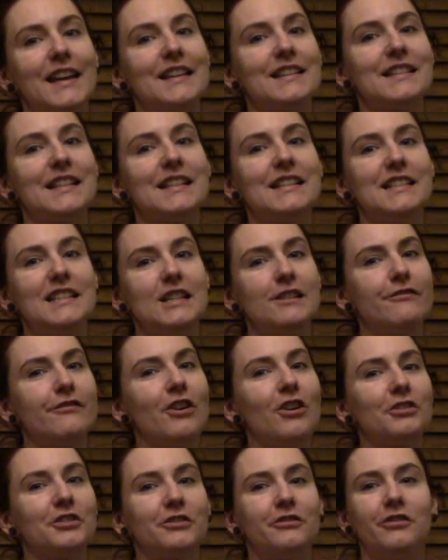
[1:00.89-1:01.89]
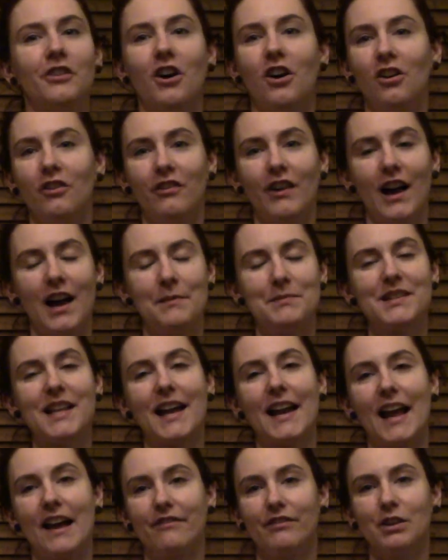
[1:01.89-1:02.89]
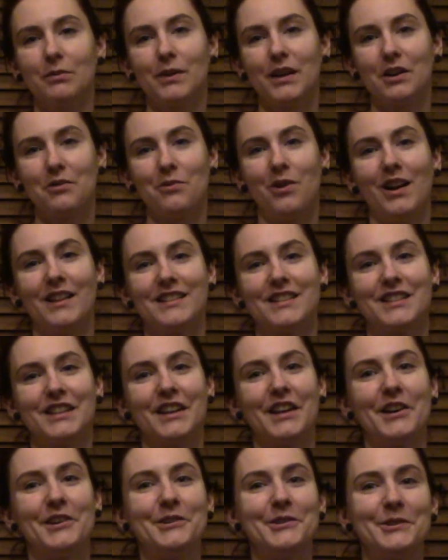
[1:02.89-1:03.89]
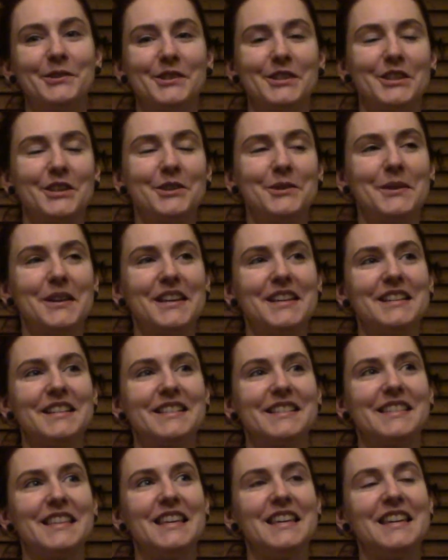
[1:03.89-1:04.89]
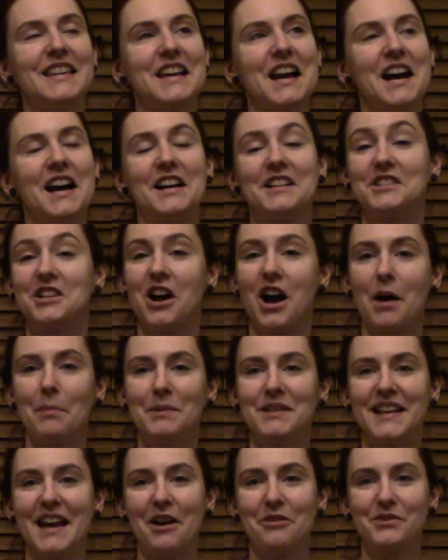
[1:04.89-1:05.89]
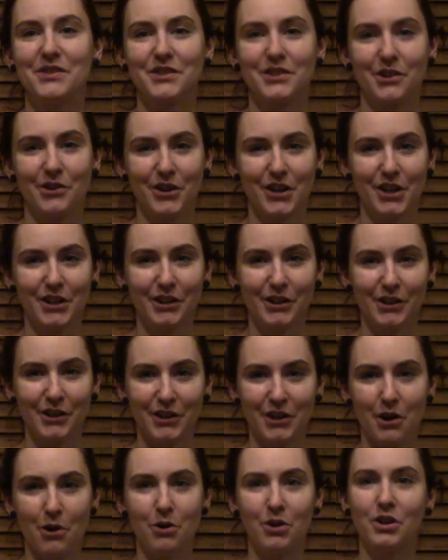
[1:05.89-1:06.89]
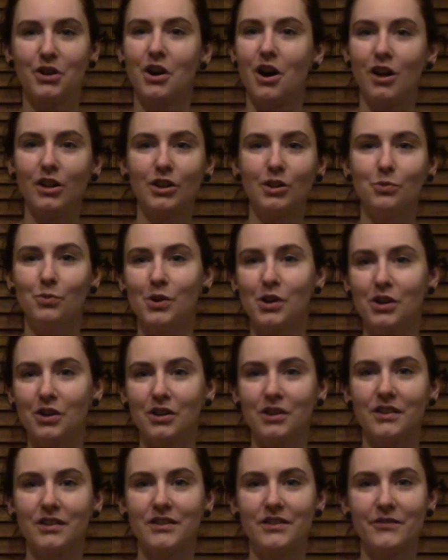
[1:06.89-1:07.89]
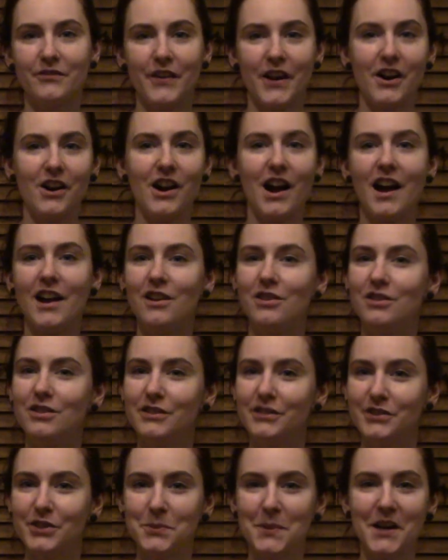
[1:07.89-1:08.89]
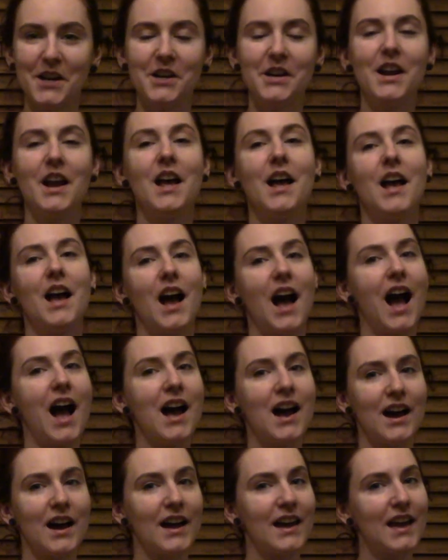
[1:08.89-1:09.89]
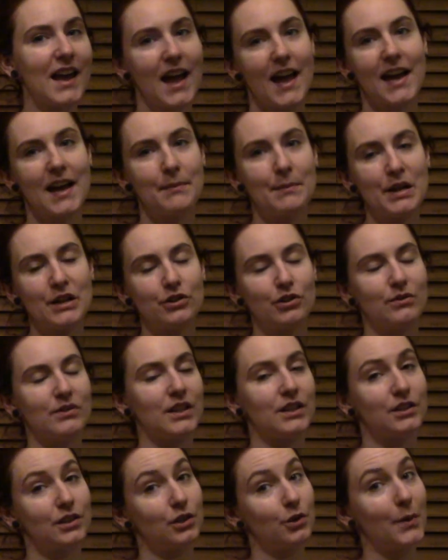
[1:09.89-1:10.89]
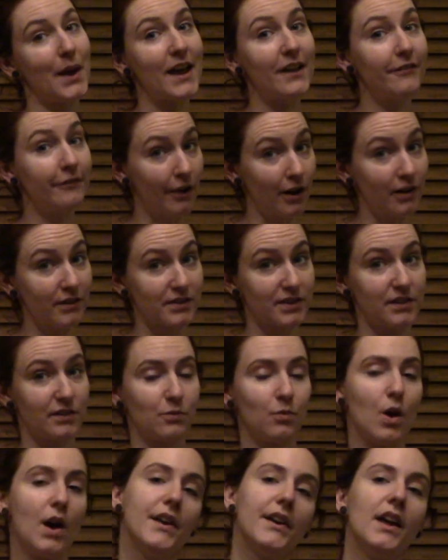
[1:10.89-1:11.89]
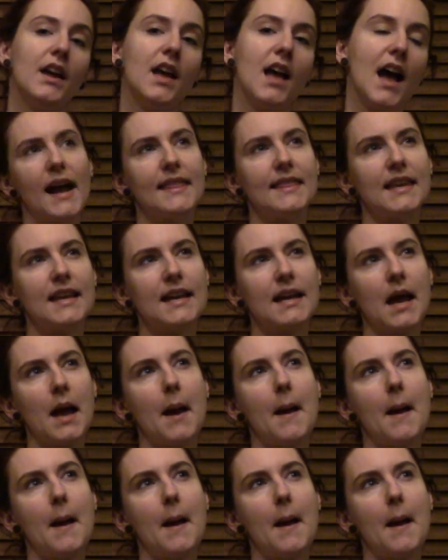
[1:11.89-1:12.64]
is the default fall vibes that everybody wants to go to is the top-down circular yoke colorwork Fair Isle sweater. I am choosing to do a foxes one. I think